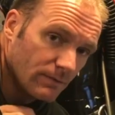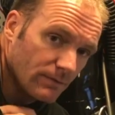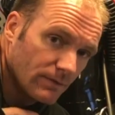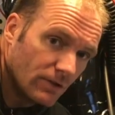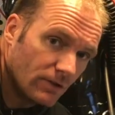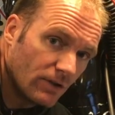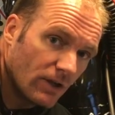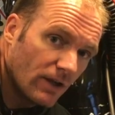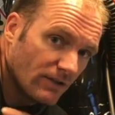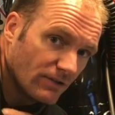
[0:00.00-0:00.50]

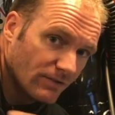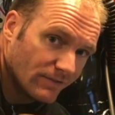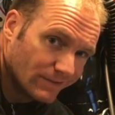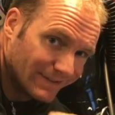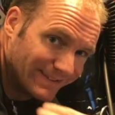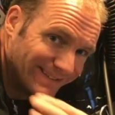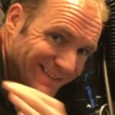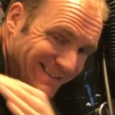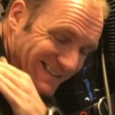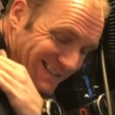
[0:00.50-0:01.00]
They're not
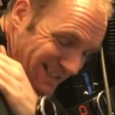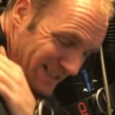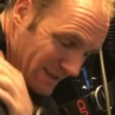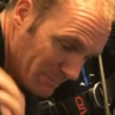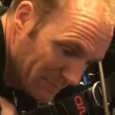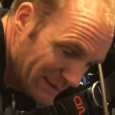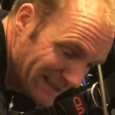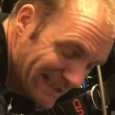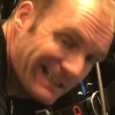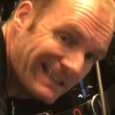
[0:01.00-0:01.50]

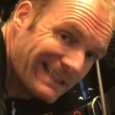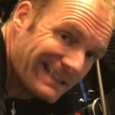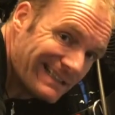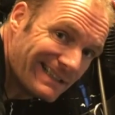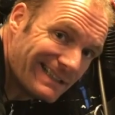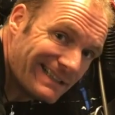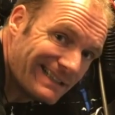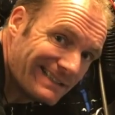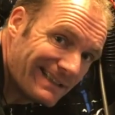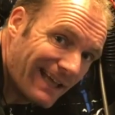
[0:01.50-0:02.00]
completely
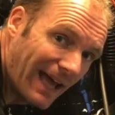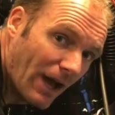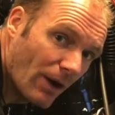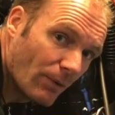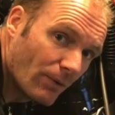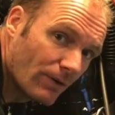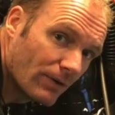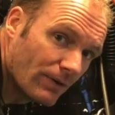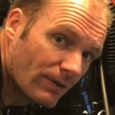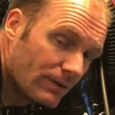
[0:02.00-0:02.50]
cinched
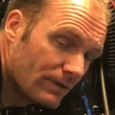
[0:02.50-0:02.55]
down.